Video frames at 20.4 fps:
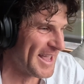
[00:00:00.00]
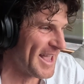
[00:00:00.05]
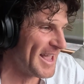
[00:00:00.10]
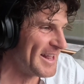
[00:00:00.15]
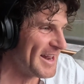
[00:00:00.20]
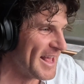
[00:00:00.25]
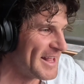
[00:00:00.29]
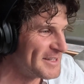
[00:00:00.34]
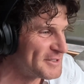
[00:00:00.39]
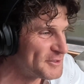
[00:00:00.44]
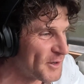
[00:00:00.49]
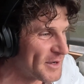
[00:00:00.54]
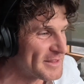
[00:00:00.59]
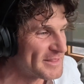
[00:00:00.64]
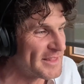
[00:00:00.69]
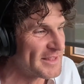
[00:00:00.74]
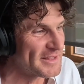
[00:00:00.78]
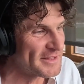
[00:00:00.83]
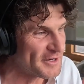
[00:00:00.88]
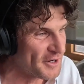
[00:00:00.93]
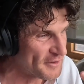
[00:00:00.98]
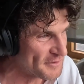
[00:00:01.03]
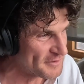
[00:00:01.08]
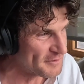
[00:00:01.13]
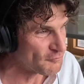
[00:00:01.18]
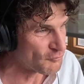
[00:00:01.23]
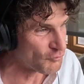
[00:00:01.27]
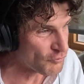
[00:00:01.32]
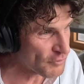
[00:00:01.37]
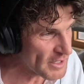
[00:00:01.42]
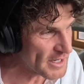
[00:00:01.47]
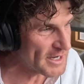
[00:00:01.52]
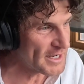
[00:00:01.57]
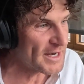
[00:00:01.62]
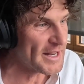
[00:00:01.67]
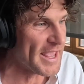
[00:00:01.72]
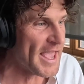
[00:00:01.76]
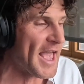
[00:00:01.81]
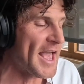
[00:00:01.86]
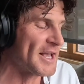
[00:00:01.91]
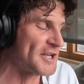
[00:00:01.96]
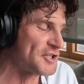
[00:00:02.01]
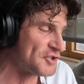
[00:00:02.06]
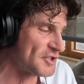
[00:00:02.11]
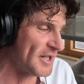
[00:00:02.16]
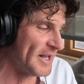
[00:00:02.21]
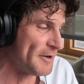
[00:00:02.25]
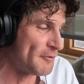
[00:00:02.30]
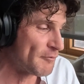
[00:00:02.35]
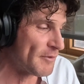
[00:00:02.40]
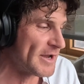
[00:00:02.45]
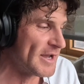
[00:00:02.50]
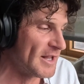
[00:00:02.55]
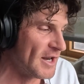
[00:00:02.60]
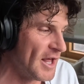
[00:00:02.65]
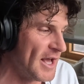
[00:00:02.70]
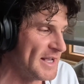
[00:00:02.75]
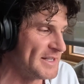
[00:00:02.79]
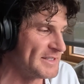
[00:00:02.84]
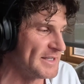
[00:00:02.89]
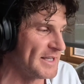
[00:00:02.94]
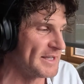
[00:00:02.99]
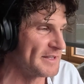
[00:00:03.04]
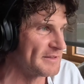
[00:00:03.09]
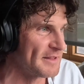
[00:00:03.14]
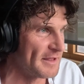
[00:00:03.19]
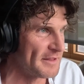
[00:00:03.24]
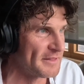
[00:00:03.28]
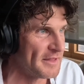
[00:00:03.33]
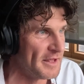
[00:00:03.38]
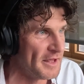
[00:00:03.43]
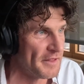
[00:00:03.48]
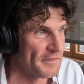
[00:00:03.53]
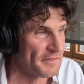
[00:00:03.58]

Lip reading: And so I think, really actually realizing that